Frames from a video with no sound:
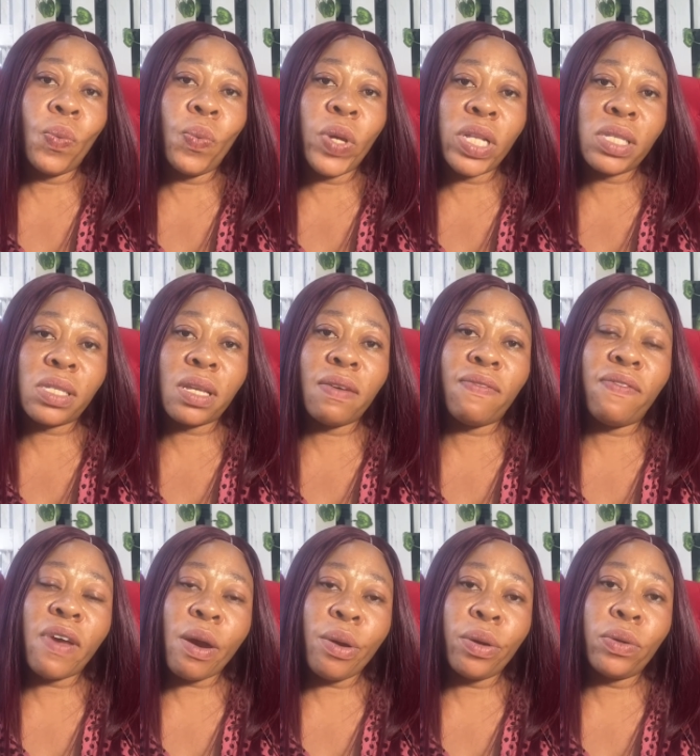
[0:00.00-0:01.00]
with a
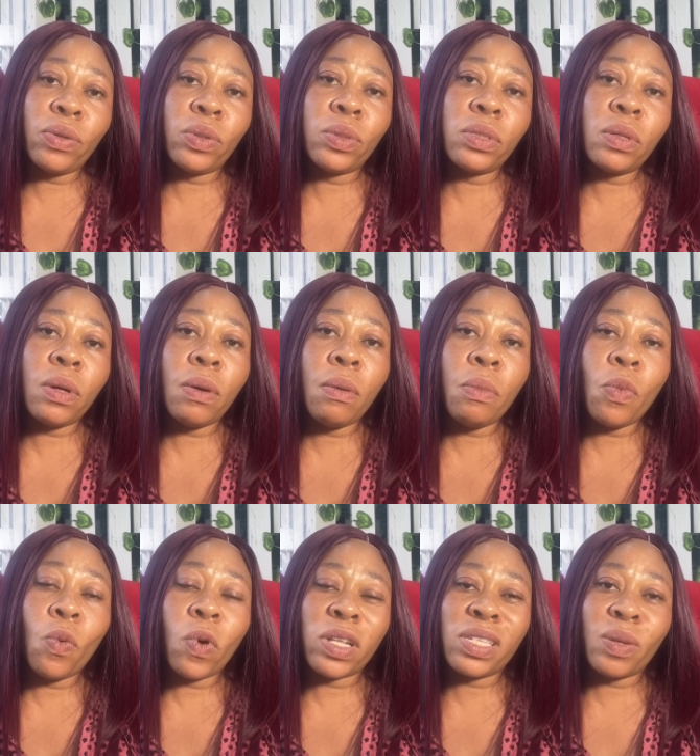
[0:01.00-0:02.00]
very good
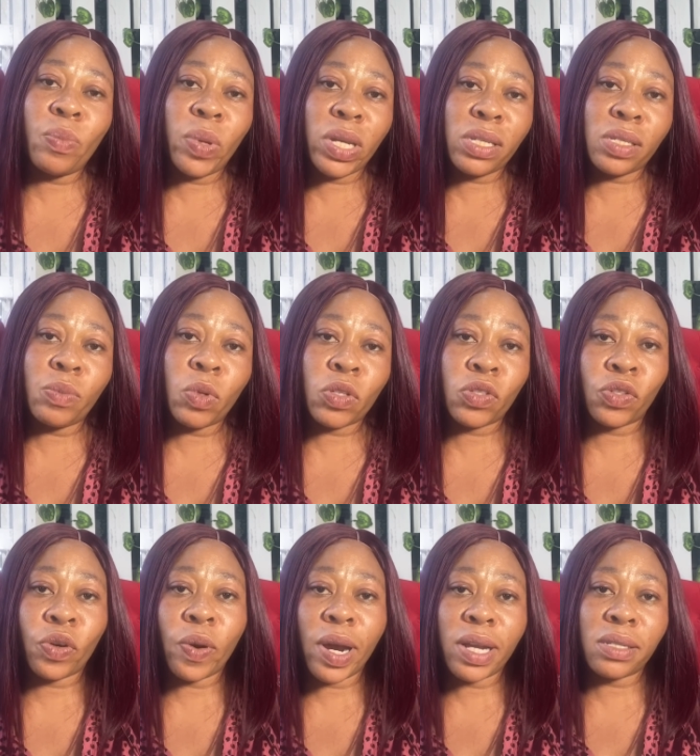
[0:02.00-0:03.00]
water-based
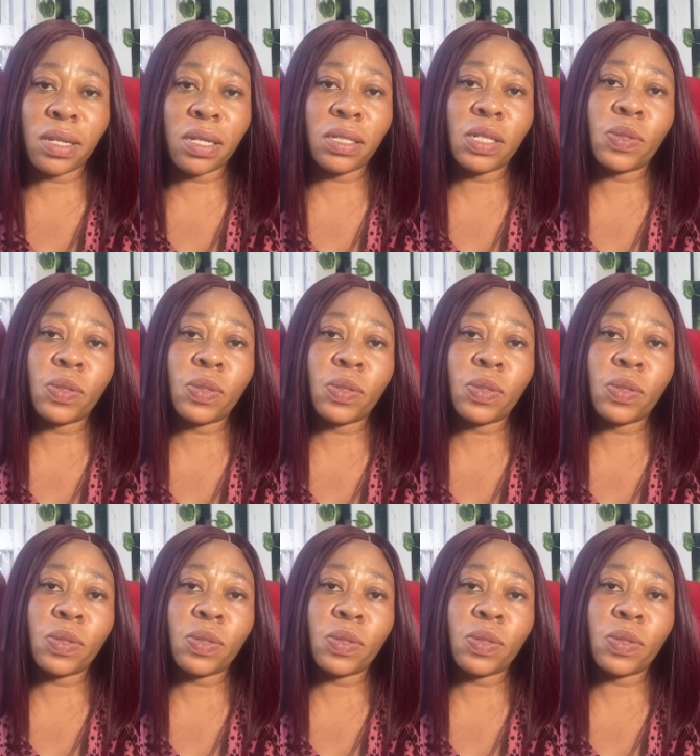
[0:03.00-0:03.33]
moisturizer.